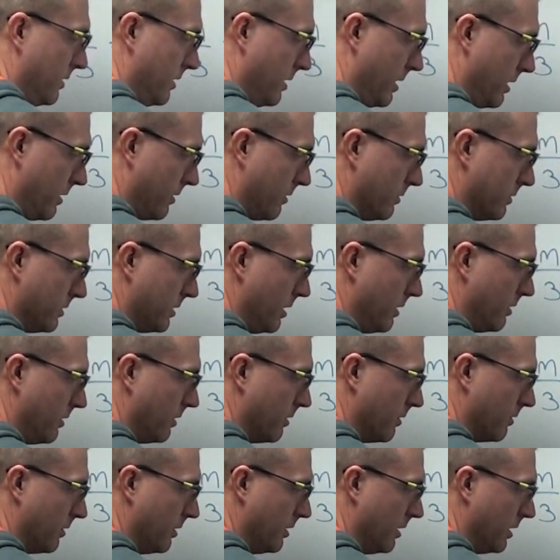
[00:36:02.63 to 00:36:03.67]
That goes down here.
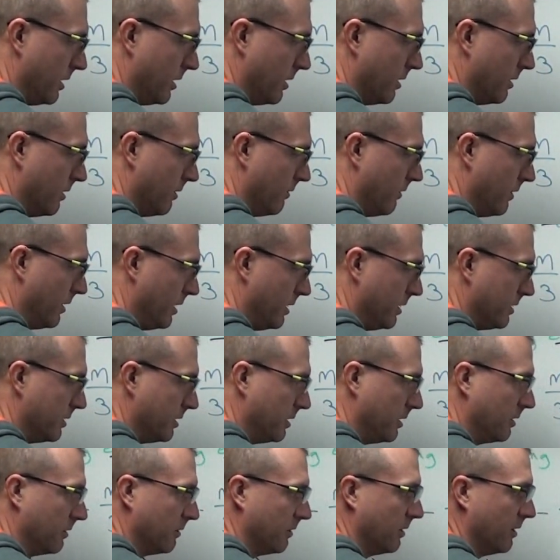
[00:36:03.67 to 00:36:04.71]
Negative
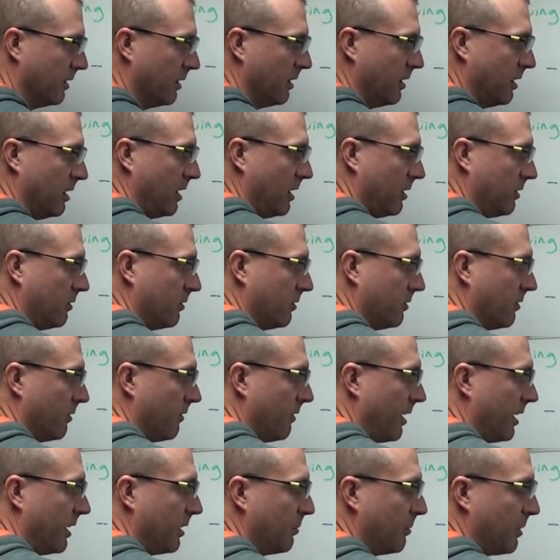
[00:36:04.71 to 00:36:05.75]
18. And you're
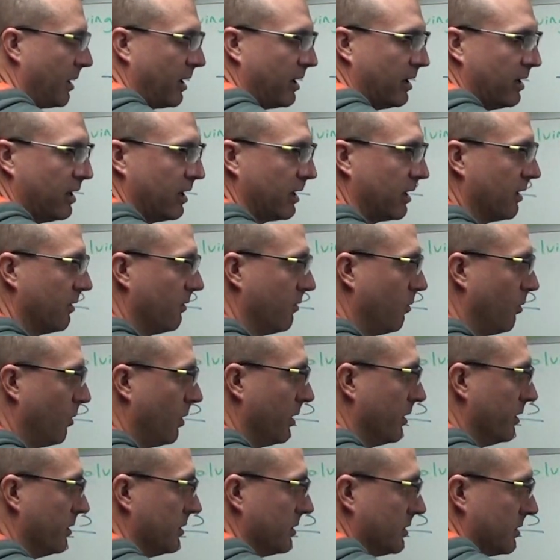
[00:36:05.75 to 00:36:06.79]
dividing by a negative
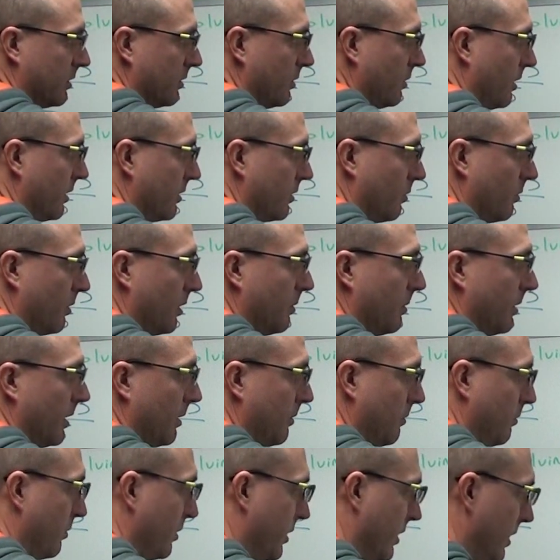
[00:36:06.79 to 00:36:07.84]
1. So you don't have to worry
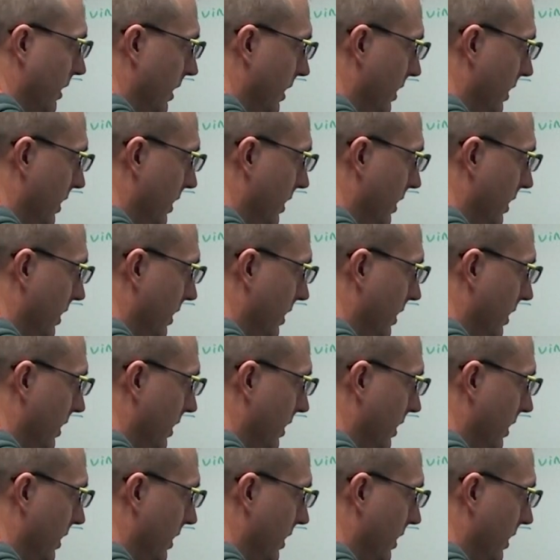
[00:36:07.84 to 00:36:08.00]
about bringing the